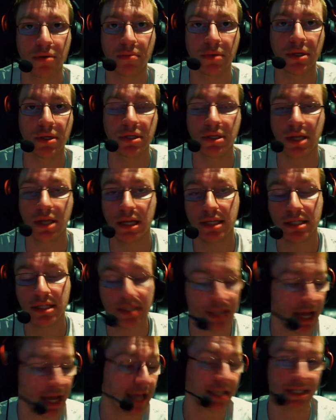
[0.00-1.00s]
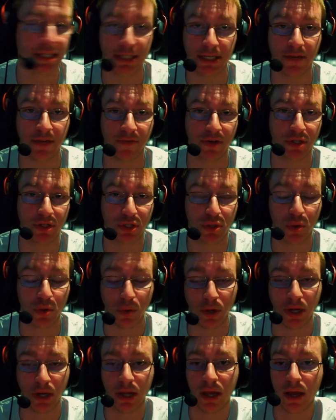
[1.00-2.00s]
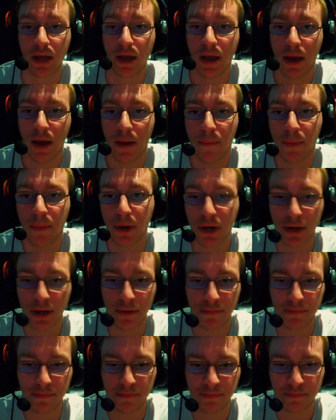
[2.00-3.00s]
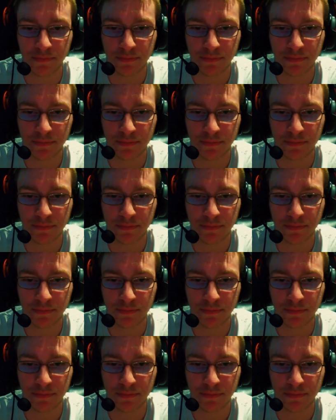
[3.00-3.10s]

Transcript: but that that's a different story. But um,